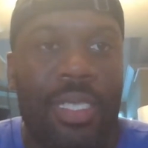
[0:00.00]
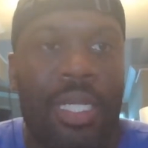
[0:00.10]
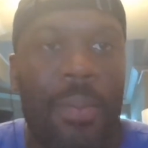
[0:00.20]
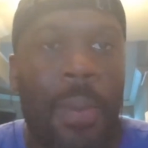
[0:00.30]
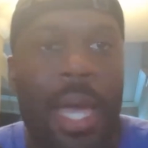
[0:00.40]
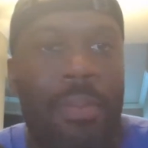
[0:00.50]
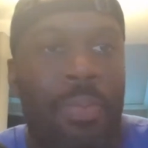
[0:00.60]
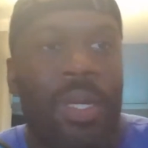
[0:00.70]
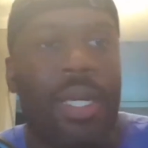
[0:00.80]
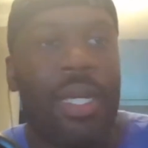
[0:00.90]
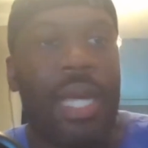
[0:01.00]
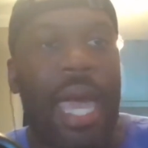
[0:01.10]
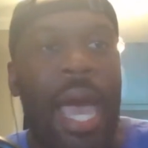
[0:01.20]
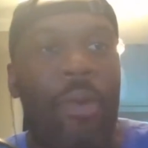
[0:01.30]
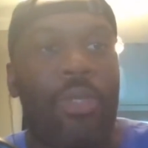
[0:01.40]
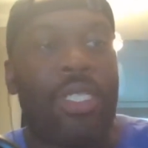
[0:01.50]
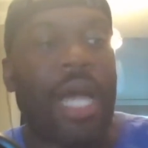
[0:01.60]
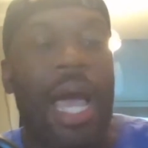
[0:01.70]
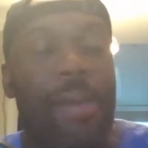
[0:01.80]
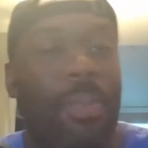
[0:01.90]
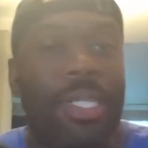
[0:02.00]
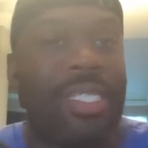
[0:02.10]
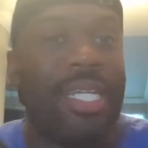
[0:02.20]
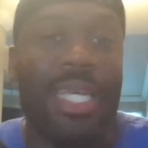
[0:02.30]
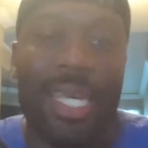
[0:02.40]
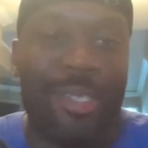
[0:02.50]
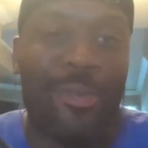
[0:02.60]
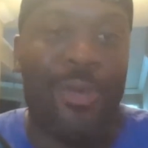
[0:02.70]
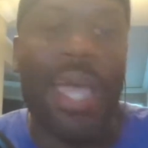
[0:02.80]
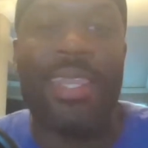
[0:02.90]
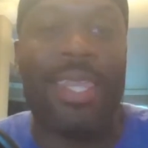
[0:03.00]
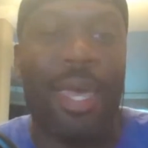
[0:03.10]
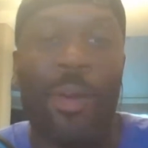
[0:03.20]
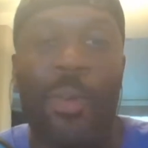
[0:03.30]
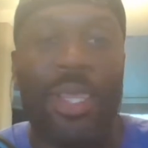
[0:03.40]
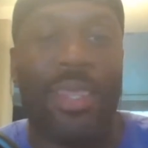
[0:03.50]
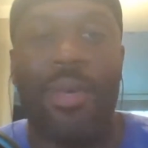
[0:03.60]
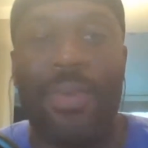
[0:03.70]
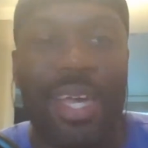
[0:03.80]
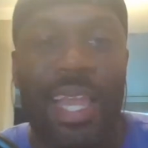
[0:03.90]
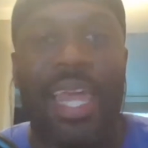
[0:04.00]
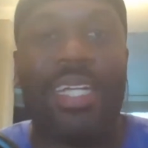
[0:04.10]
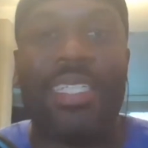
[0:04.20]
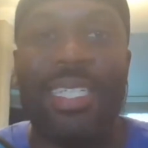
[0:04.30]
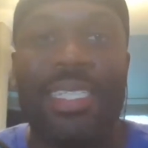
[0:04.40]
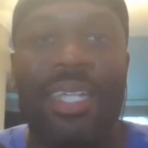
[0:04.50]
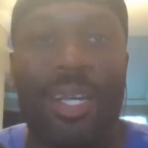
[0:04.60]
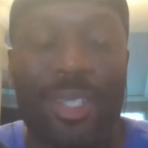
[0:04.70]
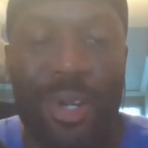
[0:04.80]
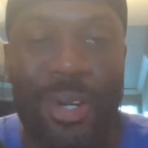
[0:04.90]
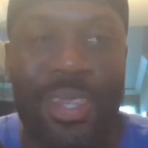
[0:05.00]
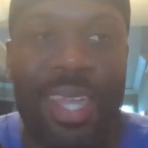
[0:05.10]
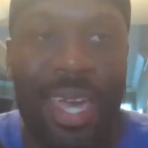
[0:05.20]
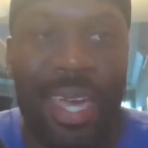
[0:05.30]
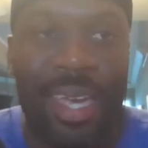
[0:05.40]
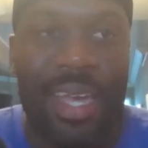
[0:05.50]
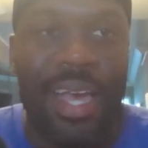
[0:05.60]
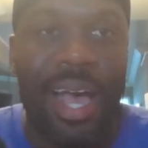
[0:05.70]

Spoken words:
she might be outshined, but she is right there with them. Like she does her thing.